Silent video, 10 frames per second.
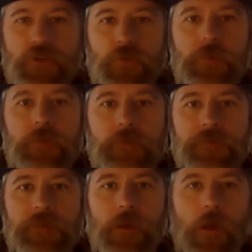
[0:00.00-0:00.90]

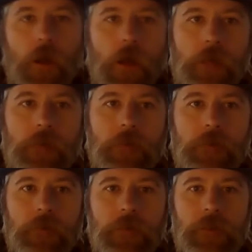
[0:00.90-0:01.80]
drills
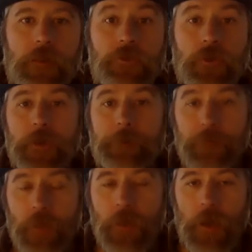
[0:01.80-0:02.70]
on the trainer.